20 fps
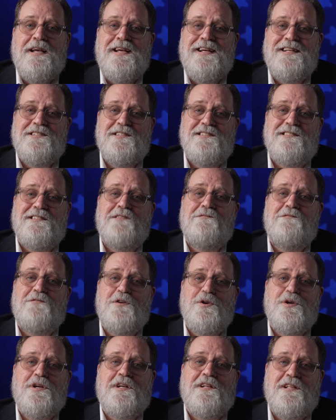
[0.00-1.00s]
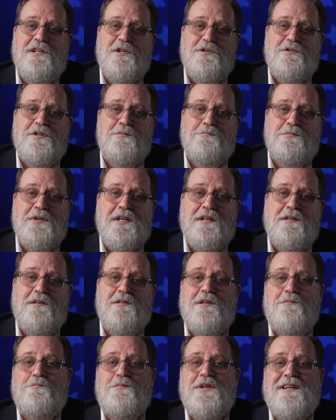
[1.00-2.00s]
It just seemed very clear to me
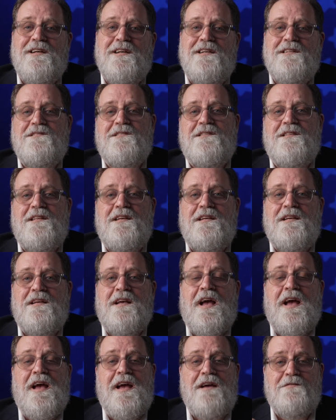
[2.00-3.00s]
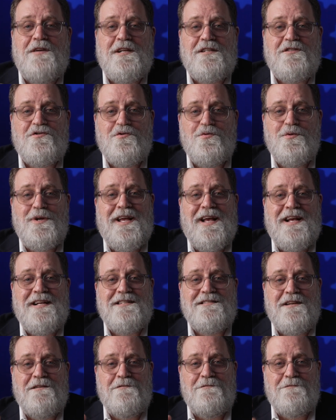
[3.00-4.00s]
that because the FX3 has a